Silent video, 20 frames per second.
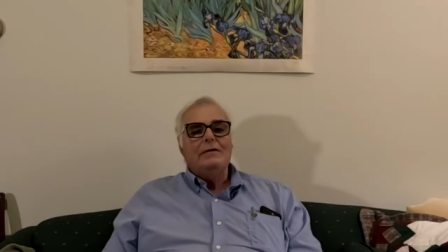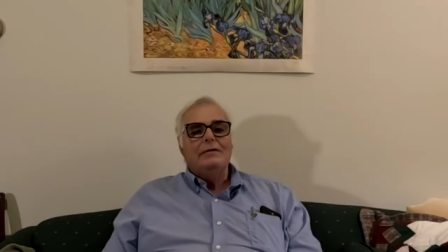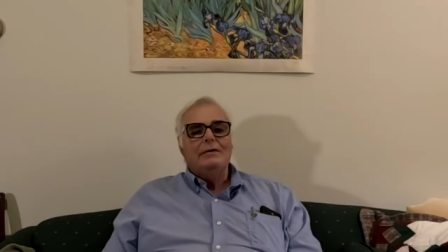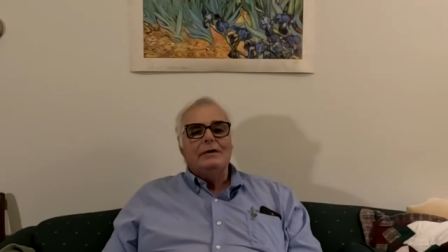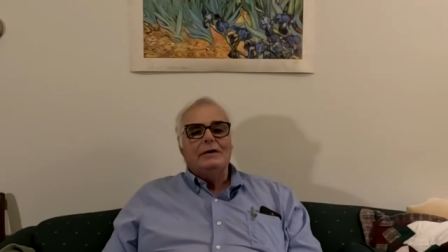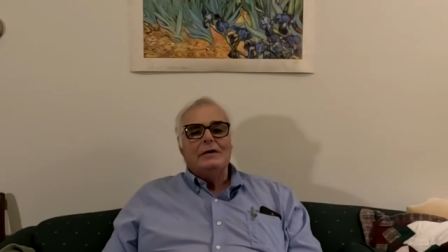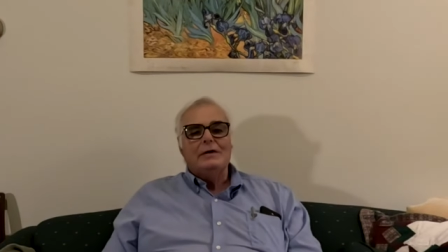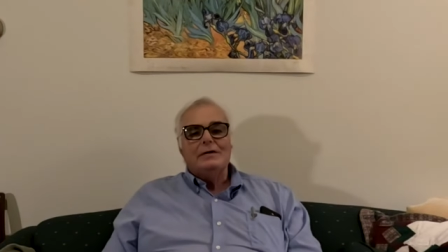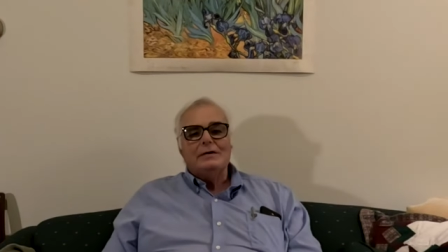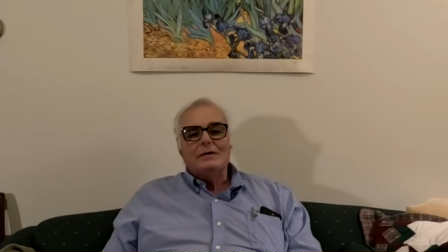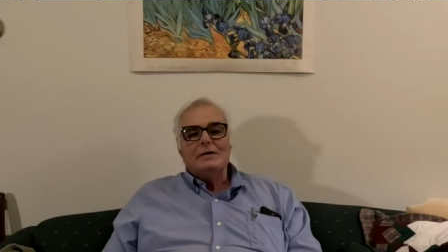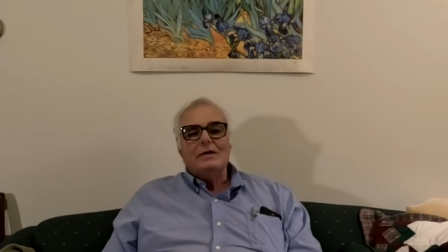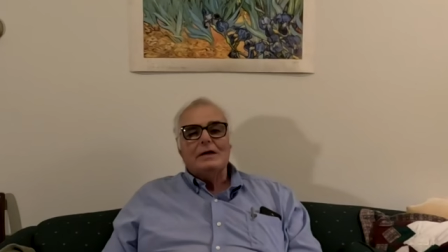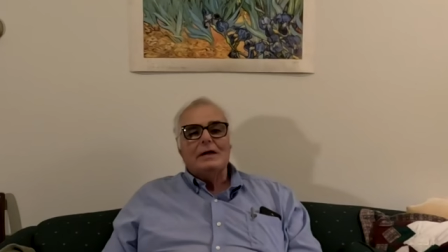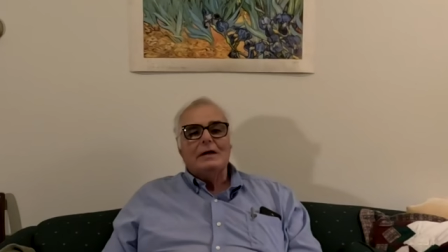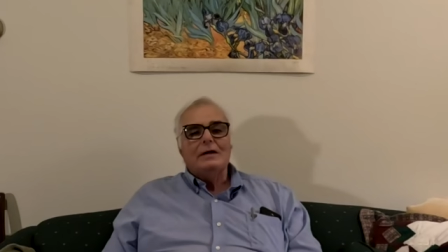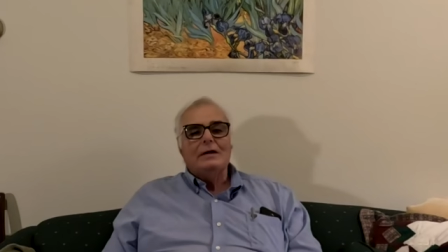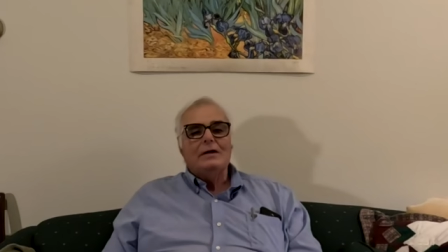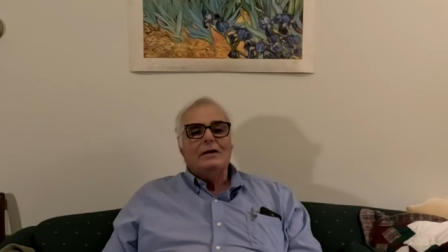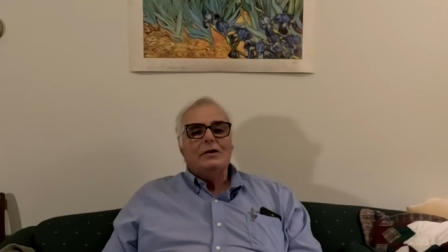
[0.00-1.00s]
if it is a
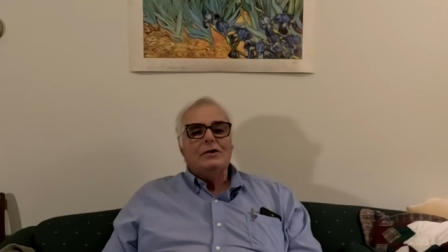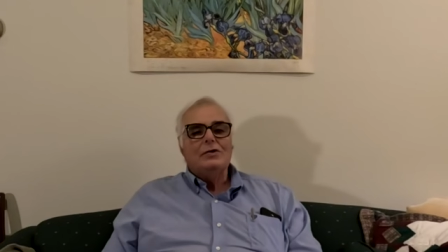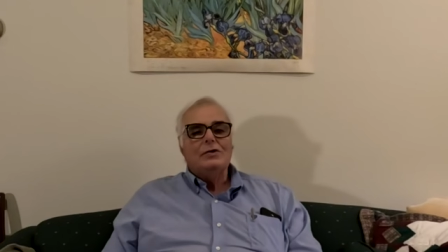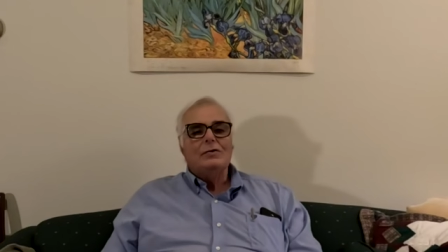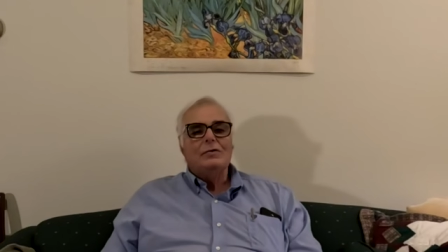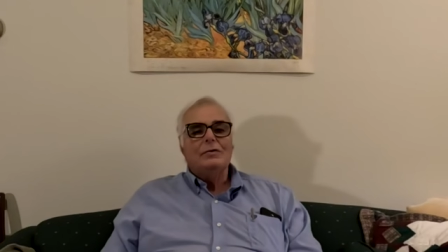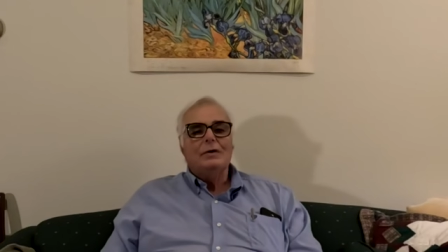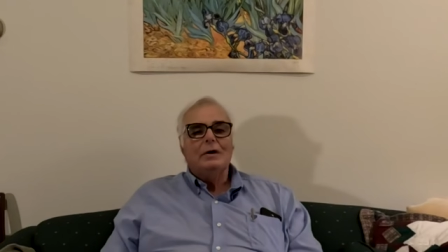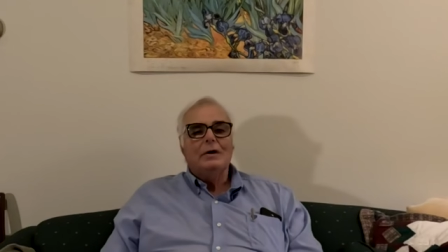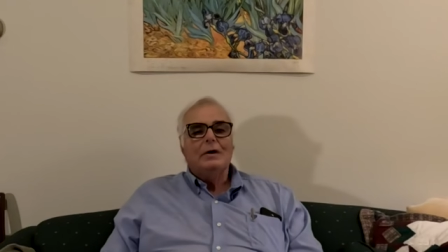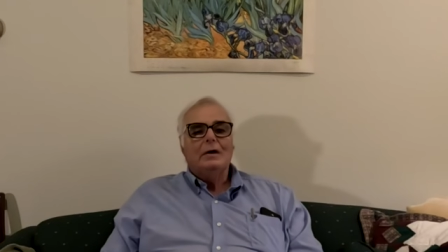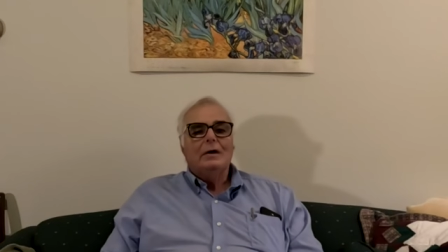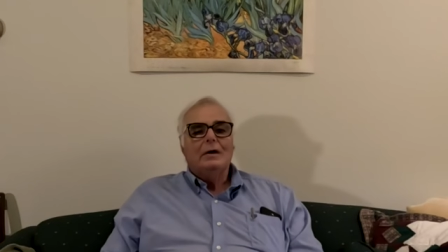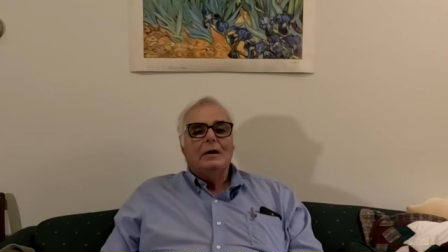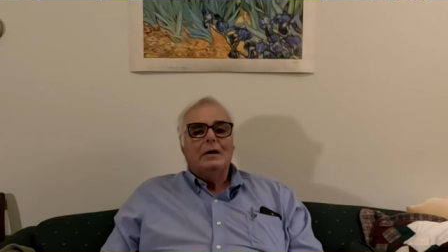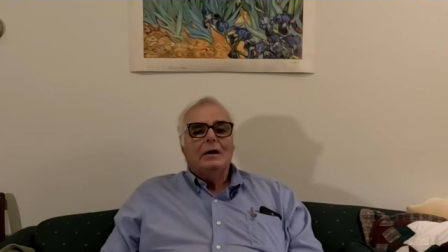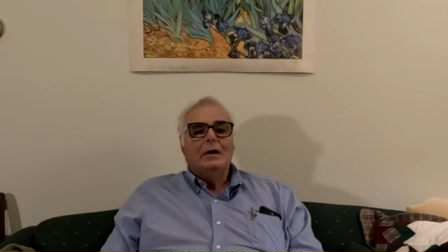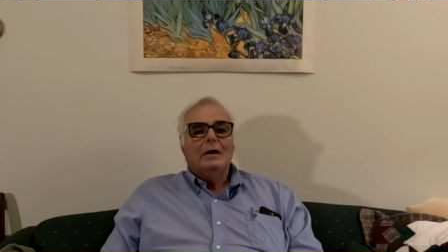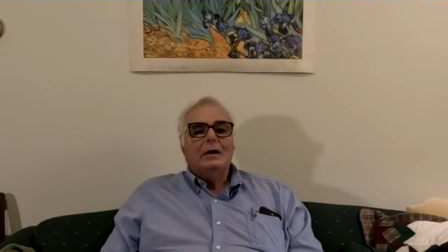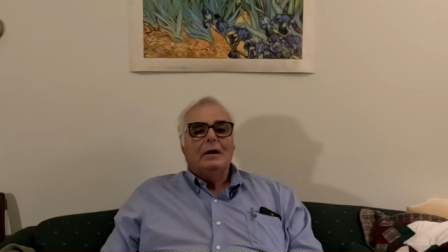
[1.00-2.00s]
tendon issue,
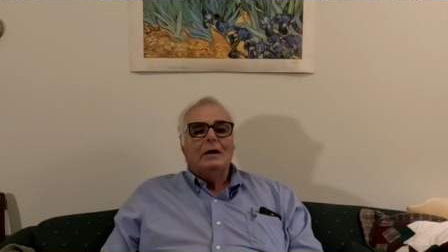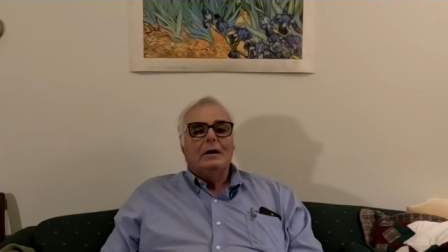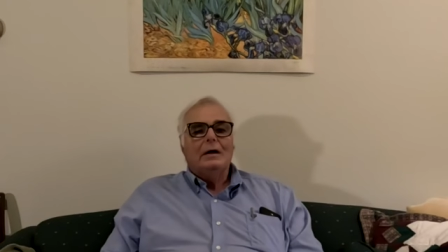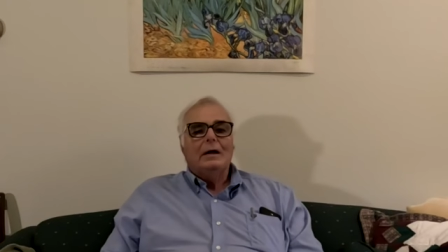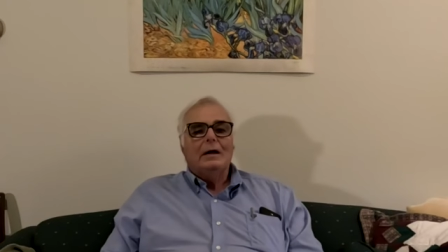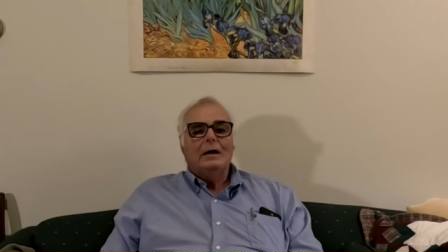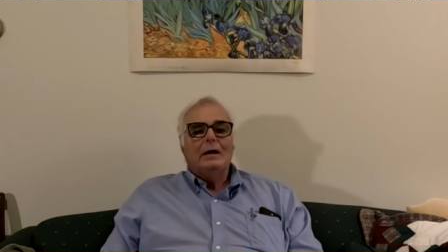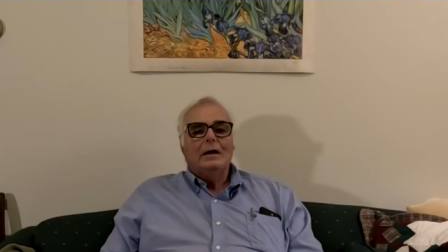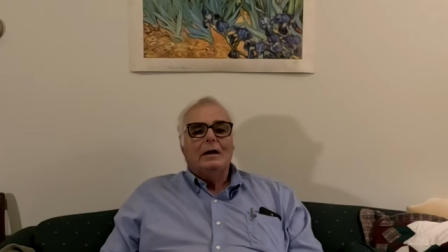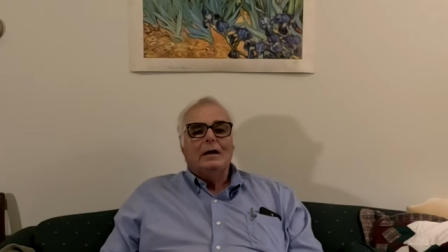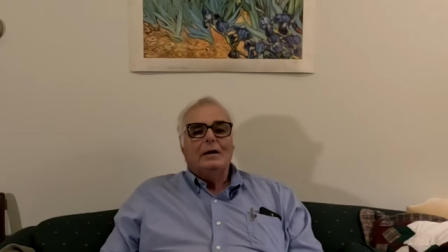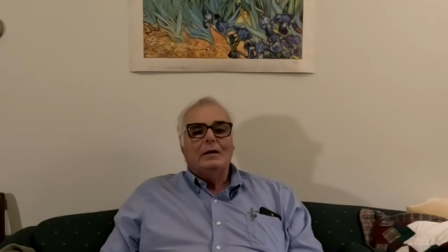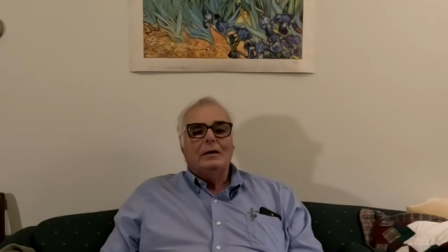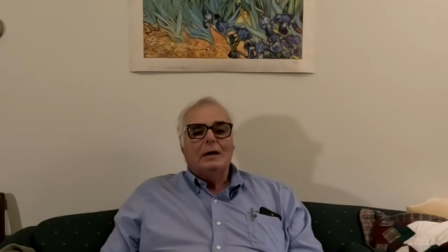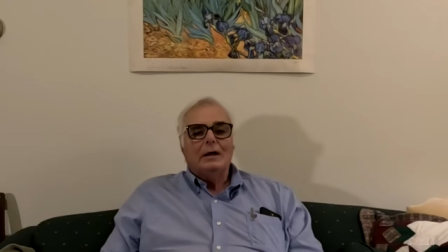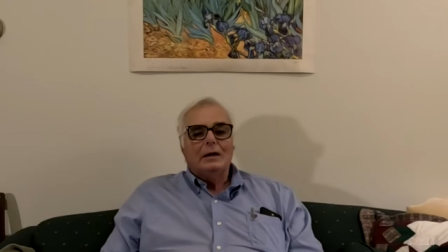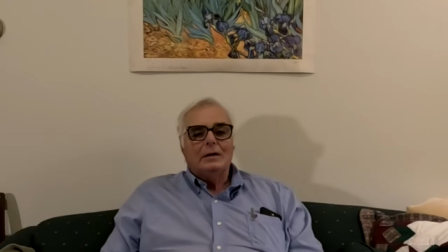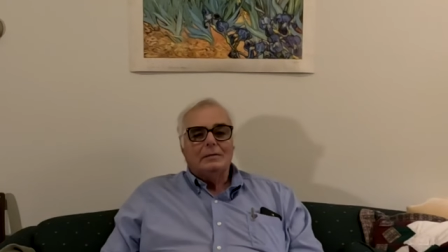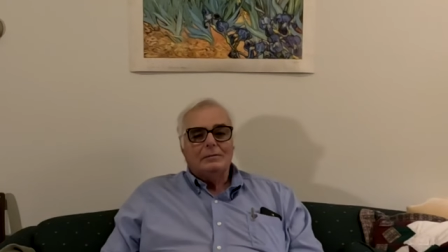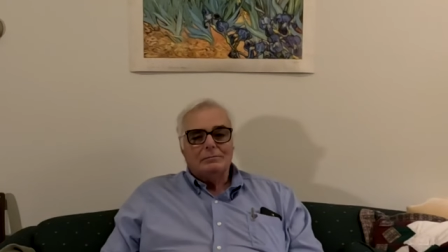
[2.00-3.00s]
uh, and
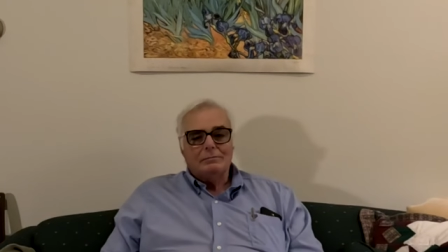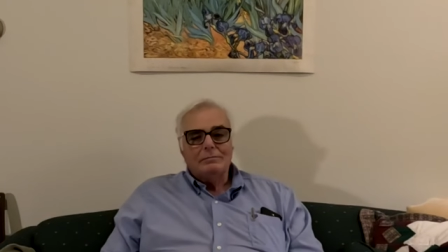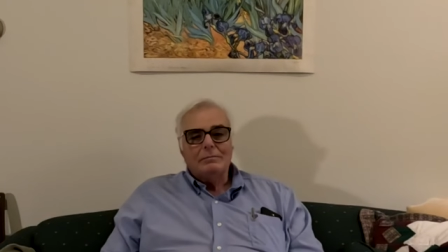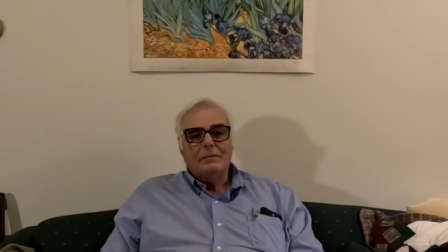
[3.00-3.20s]
that